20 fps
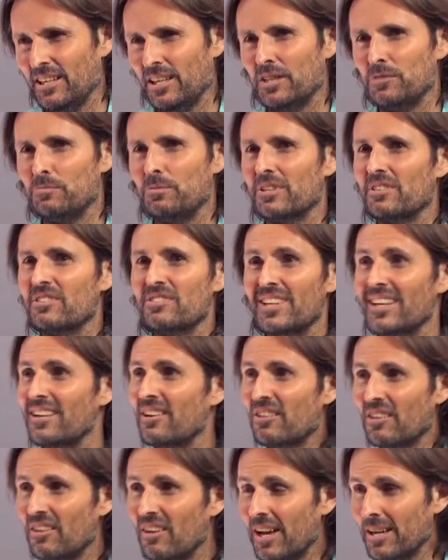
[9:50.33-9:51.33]
It's because they
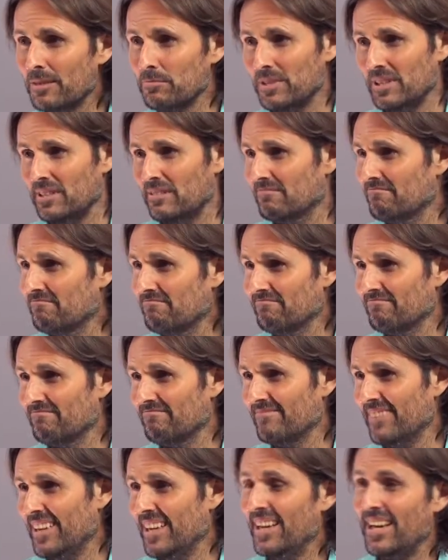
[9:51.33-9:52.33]
don't like me,
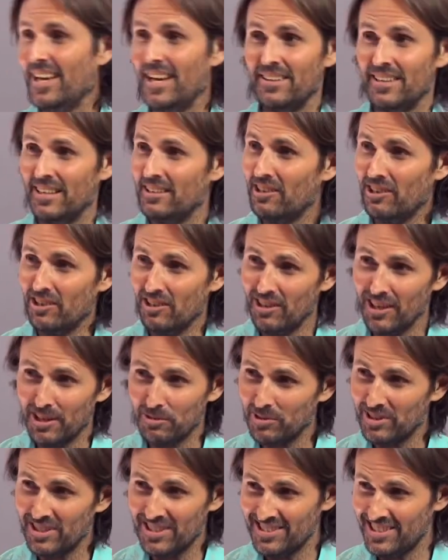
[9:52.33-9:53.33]
and they don't
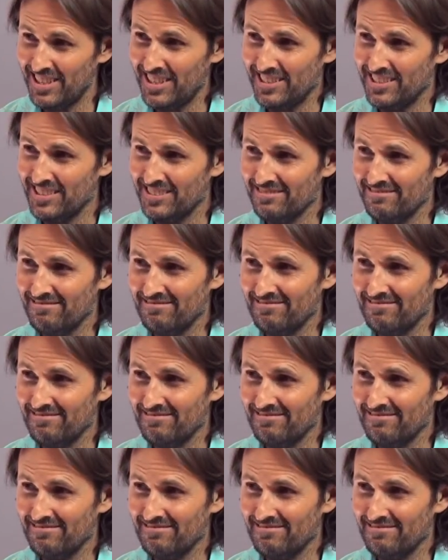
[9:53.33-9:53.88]
like what I said.